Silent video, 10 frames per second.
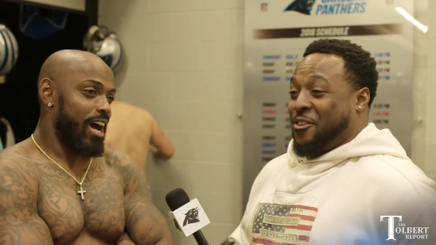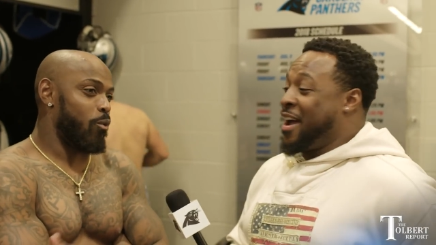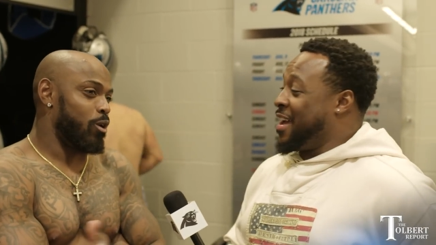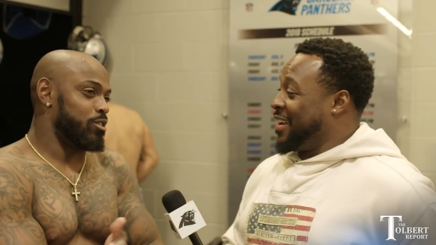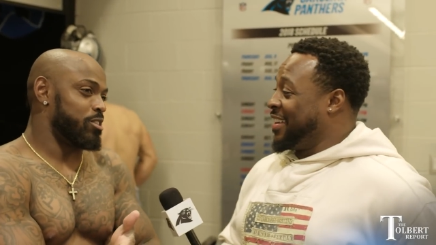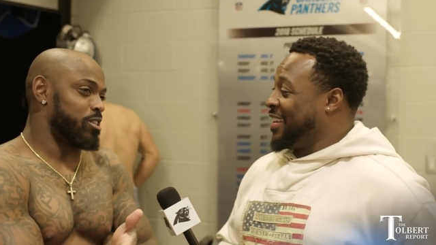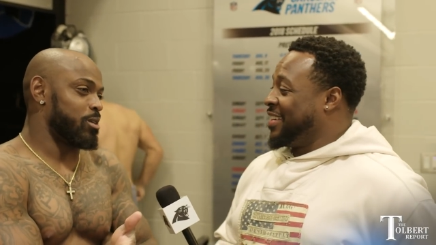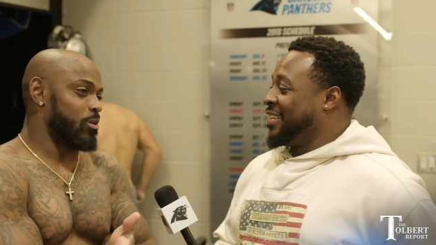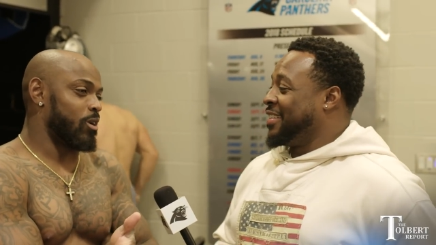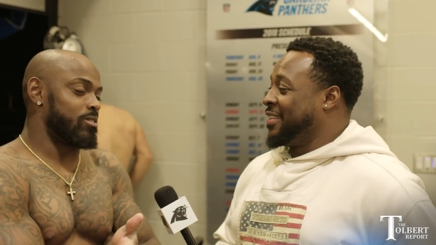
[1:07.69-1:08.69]
Speaker 1: right. I wanted to
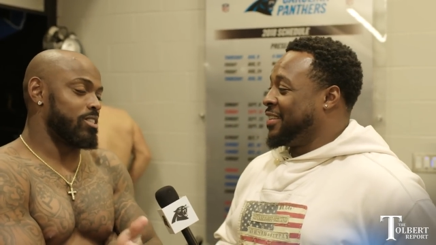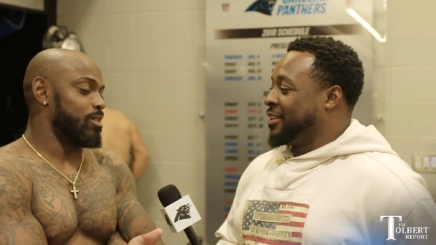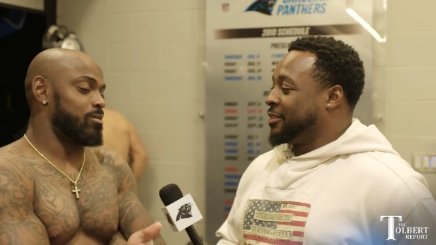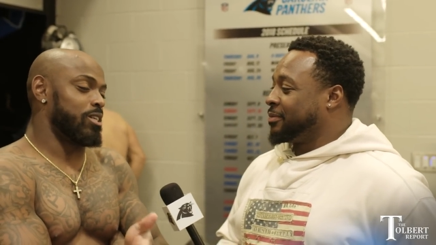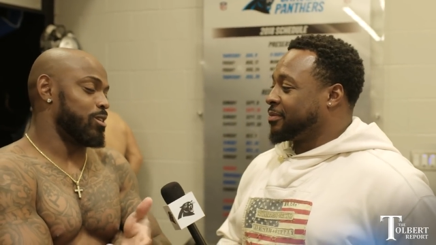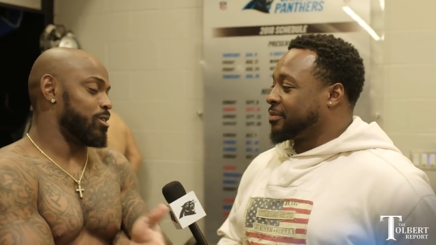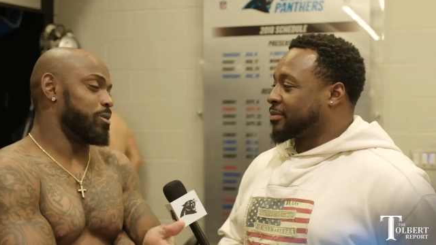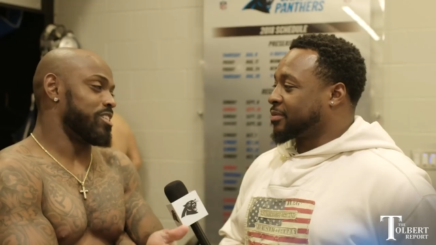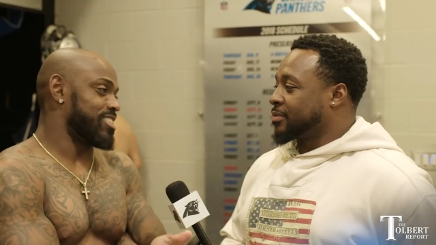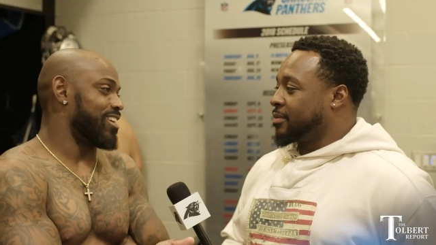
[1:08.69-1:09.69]
turn around and tell him he don't
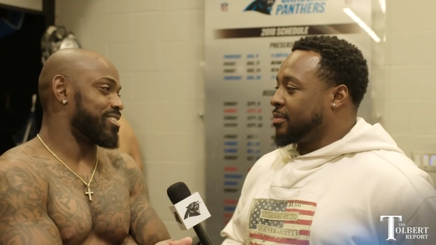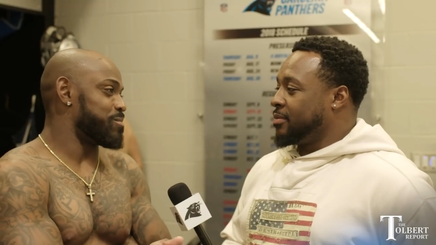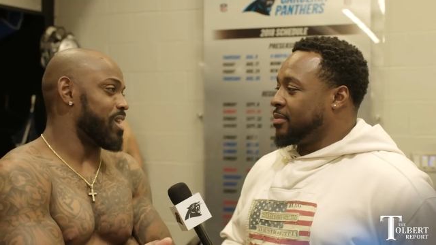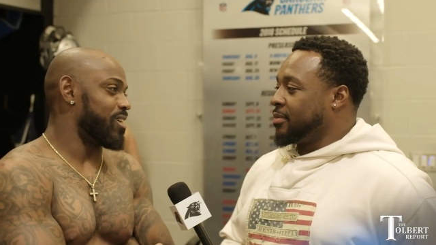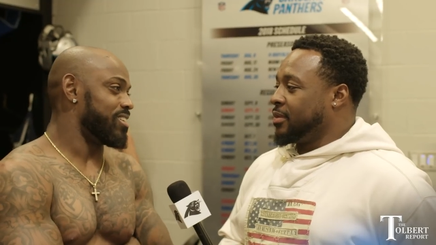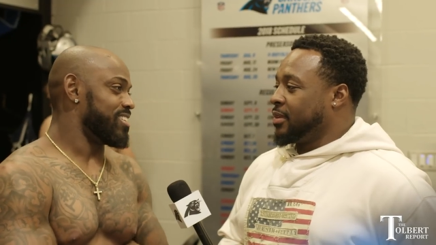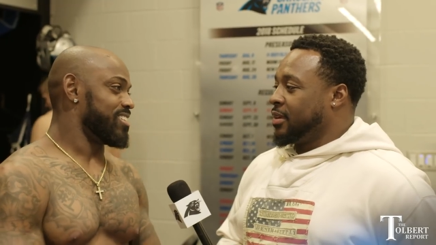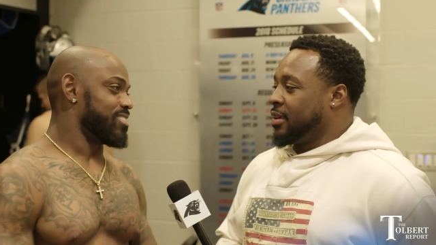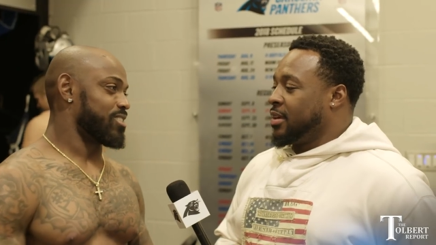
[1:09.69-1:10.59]
know what he's talking about.